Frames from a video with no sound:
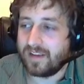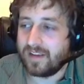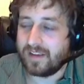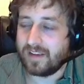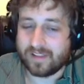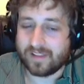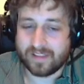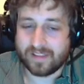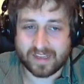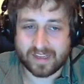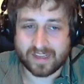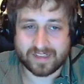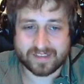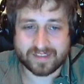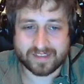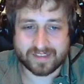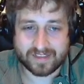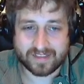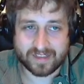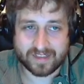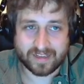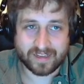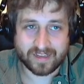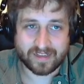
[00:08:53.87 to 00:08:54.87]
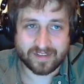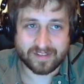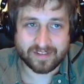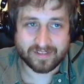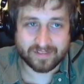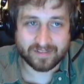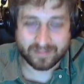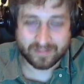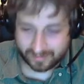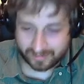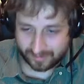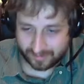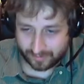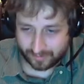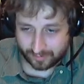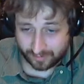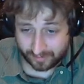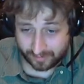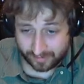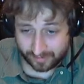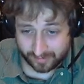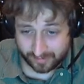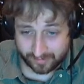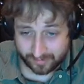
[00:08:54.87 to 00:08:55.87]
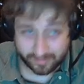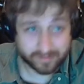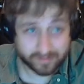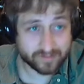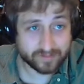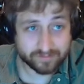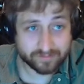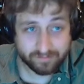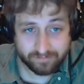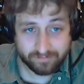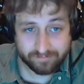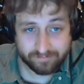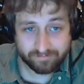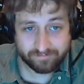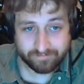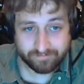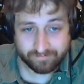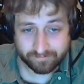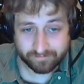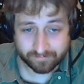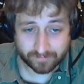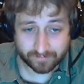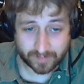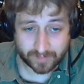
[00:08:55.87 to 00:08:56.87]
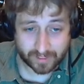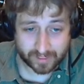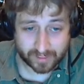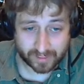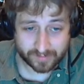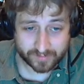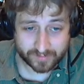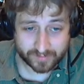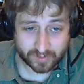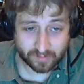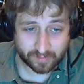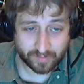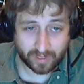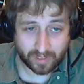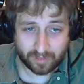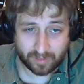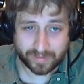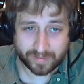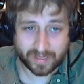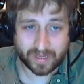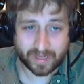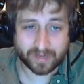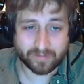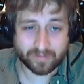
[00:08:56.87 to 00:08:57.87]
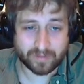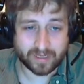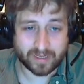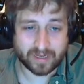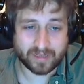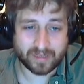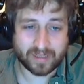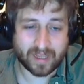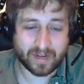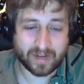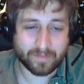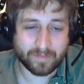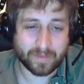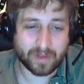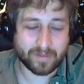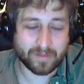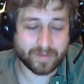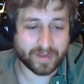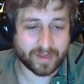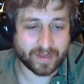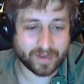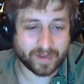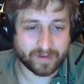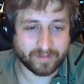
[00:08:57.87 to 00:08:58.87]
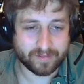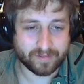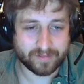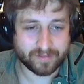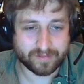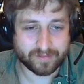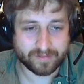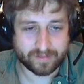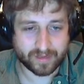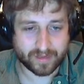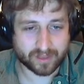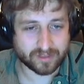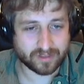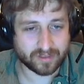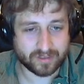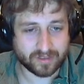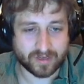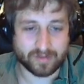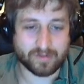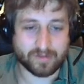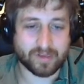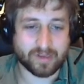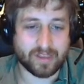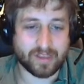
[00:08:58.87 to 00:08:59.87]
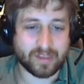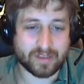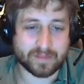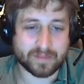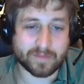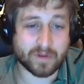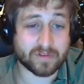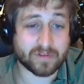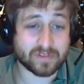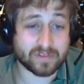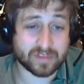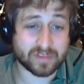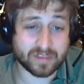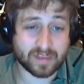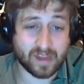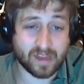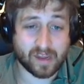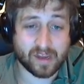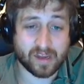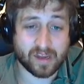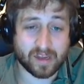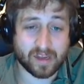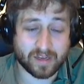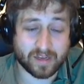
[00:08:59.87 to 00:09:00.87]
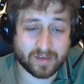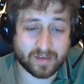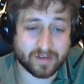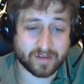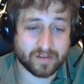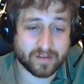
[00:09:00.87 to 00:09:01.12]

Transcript: That's a thing that you should do. So mailbag. We got a lot of mailbag. Actually, not really. It's mostly on...